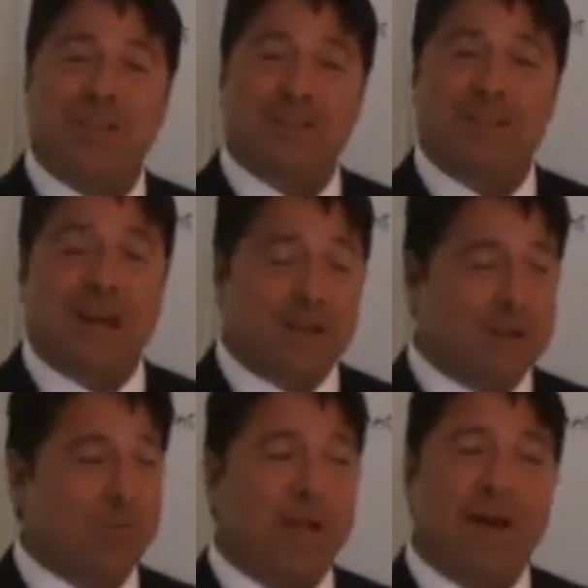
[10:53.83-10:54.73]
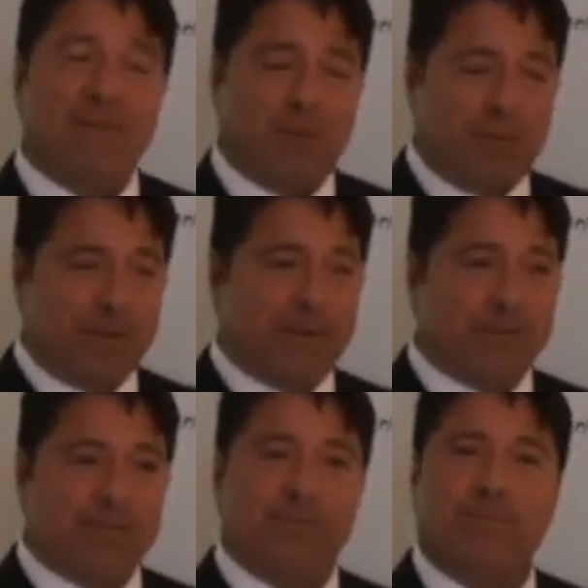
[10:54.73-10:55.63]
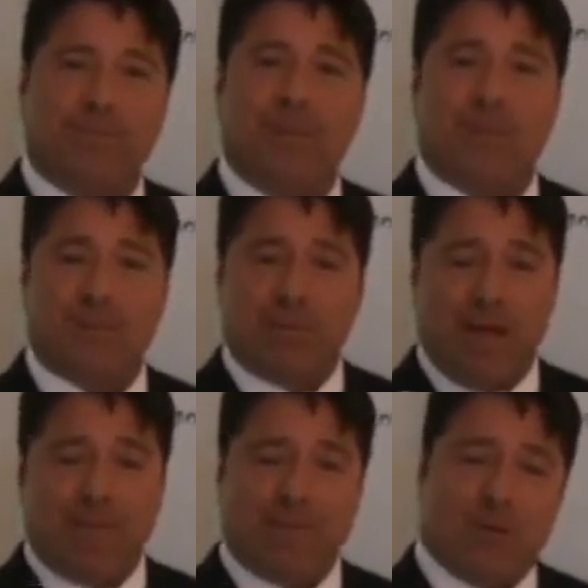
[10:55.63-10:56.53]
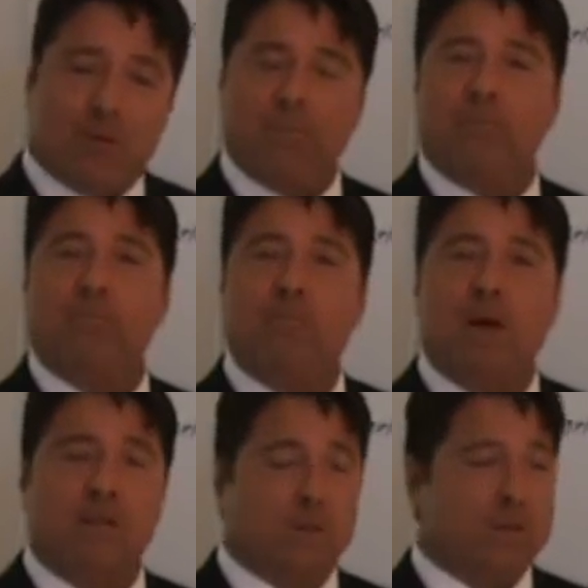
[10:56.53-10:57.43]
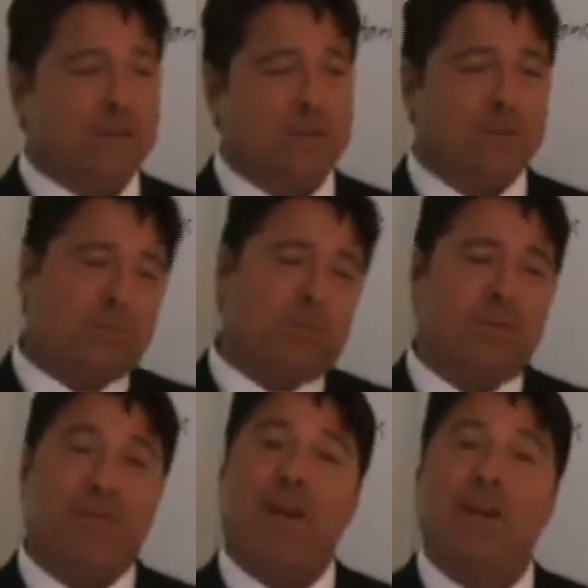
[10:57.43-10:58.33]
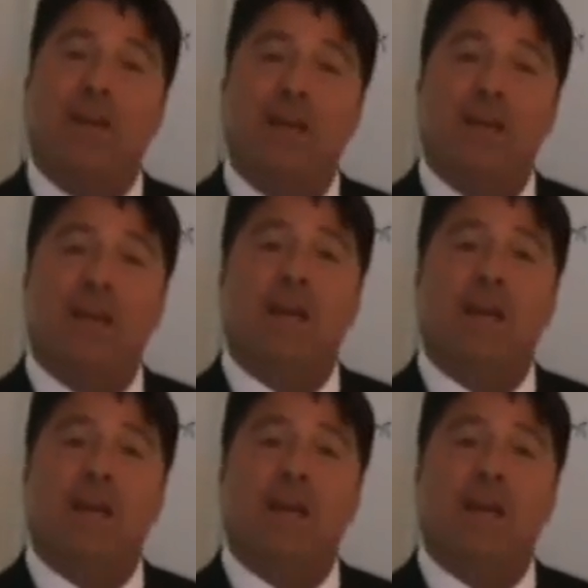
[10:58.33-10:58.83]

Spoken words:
You download the platform, it gives you the platform bells and whistles with a fake